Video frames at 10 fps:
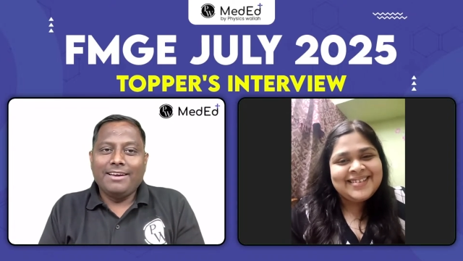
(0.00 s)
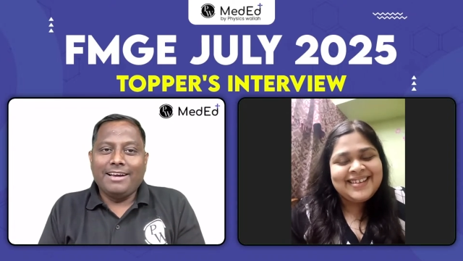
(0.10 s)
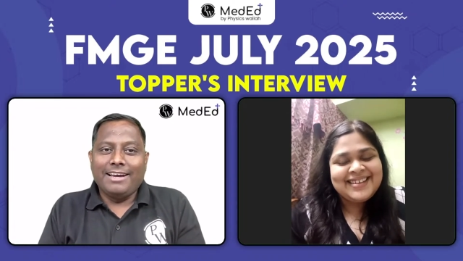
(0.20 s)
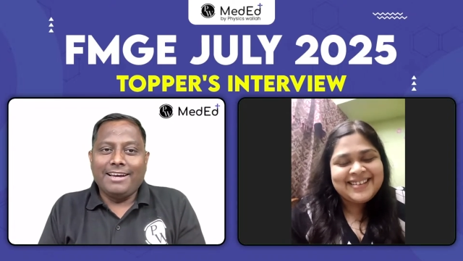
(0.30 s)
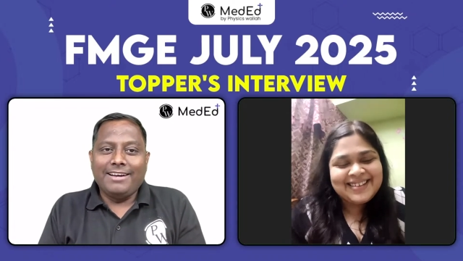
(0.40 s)

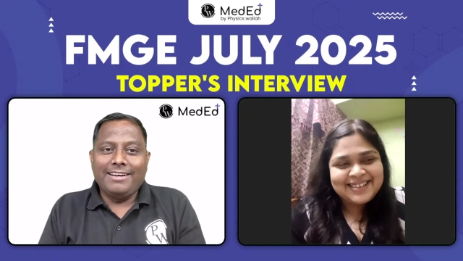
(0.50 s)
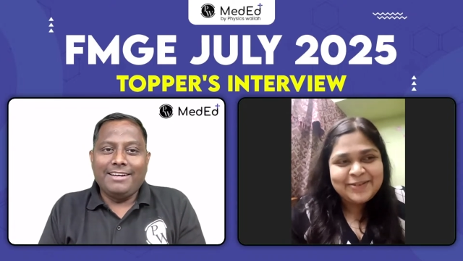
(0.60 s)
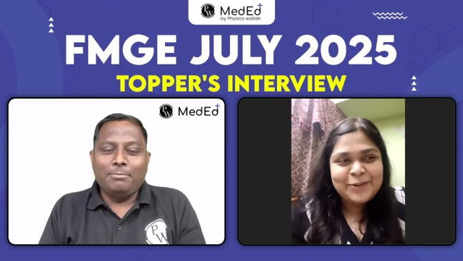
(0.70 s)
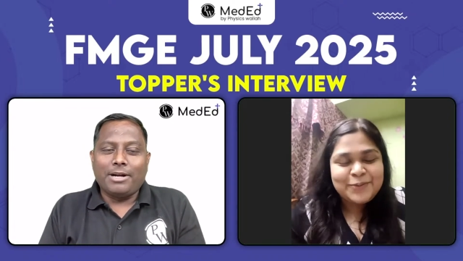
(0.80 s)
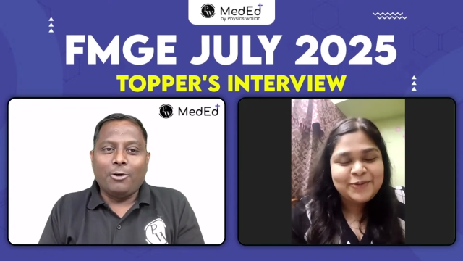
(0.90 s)
Speaker 1: and
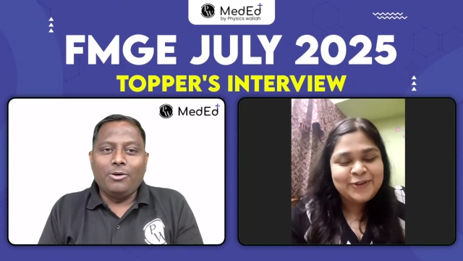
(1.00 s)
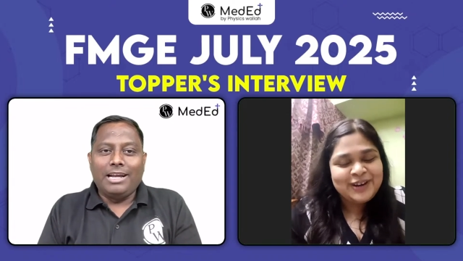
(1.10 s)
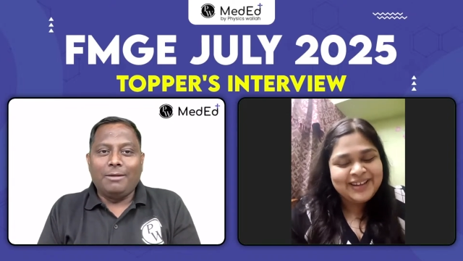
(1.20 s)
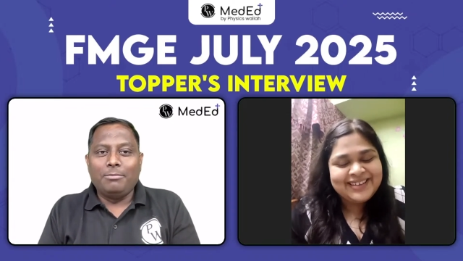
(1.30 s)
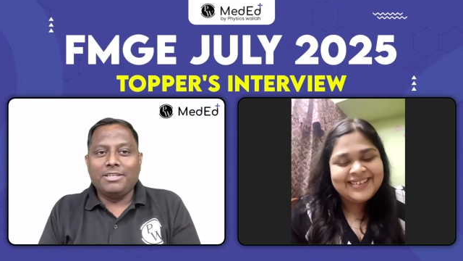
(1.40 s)
a proud
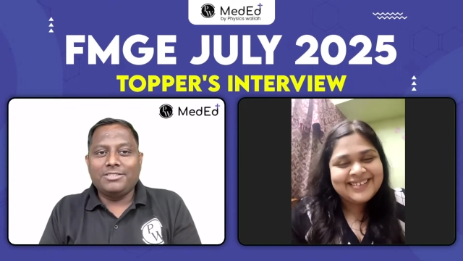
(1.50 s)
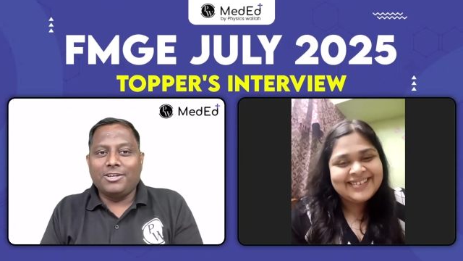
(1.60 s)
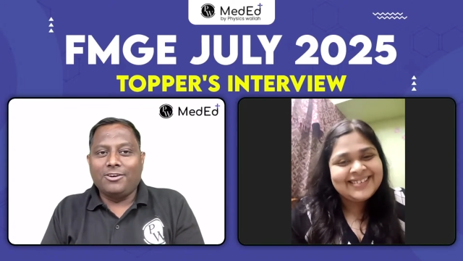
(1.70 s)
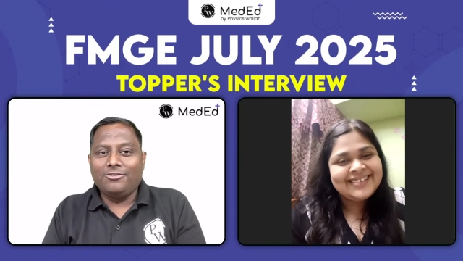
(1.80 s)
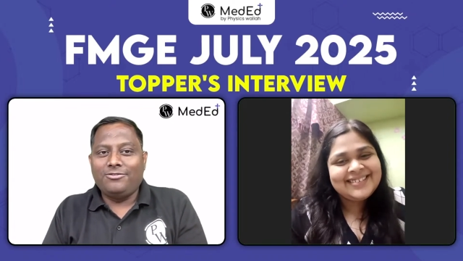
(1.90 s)
alumnus
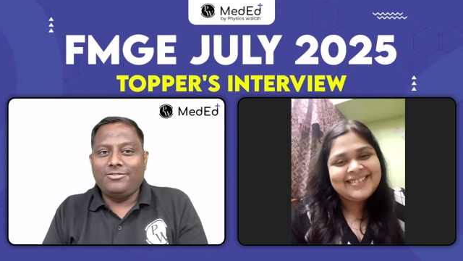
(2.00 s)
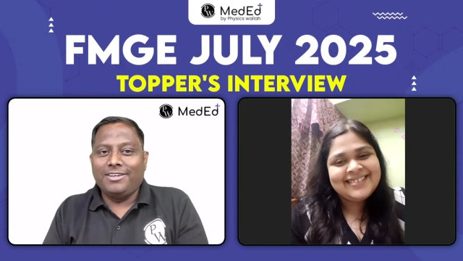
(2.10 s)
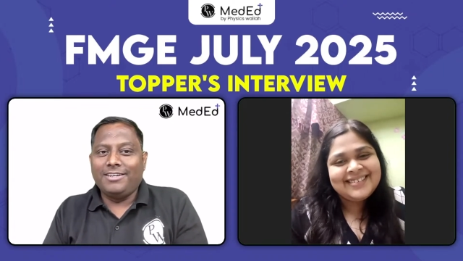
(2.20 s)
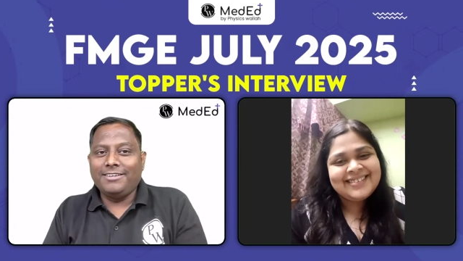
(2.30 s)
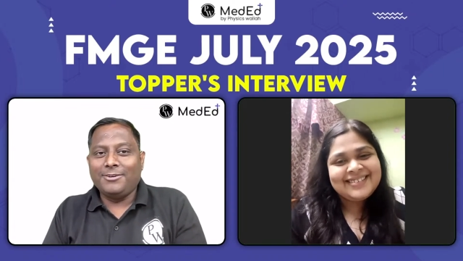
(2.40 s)
of
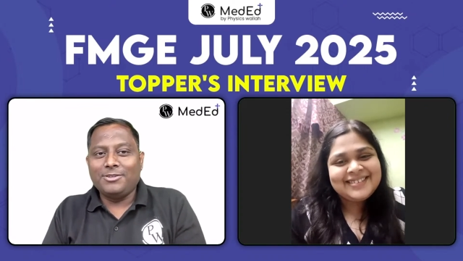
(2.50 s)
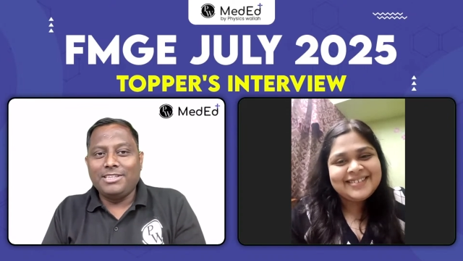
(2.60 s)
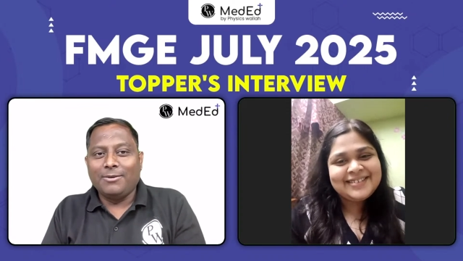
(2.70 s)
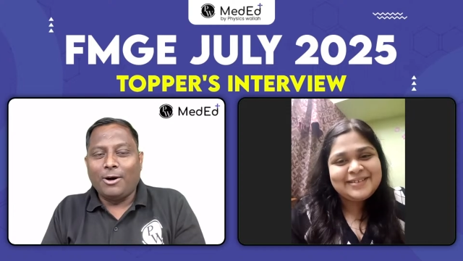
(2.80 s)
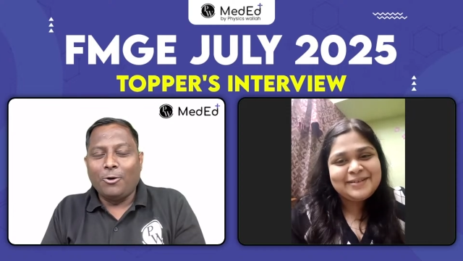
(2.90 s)
uh, you know
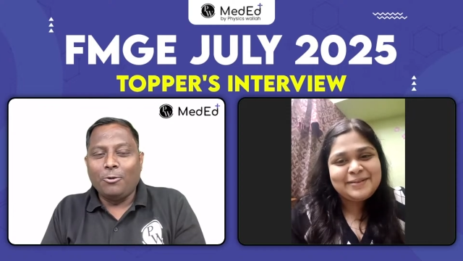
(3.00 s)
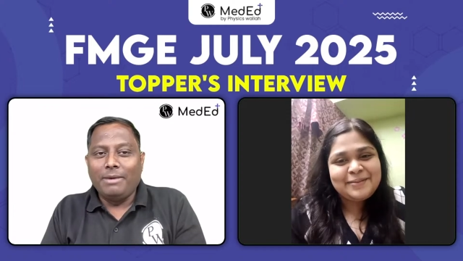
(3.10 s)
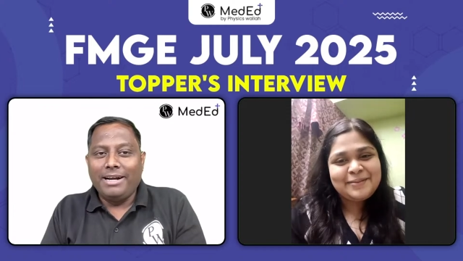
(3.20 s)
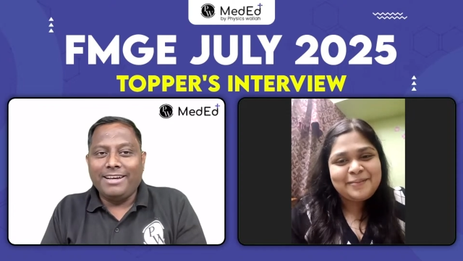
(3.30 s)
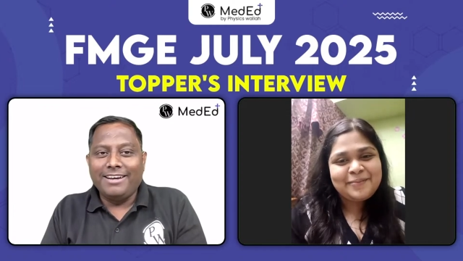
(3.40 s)
Davao
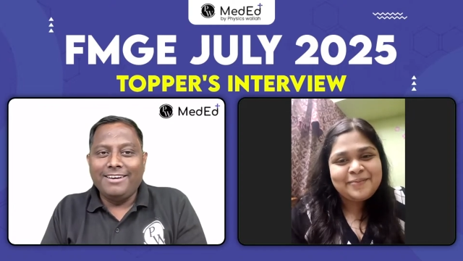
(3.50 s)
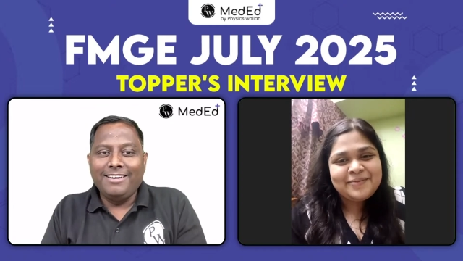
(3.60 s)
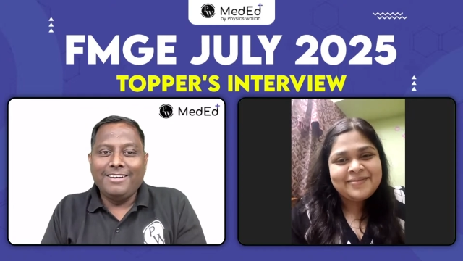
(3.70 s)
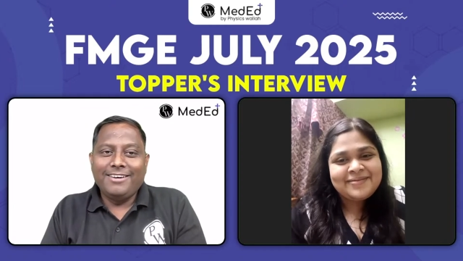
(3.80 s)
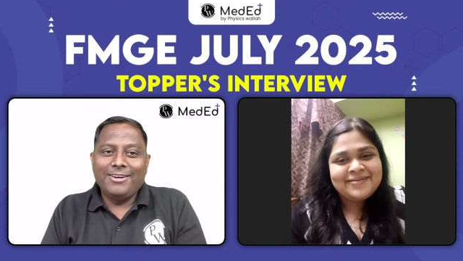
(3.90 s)
Medical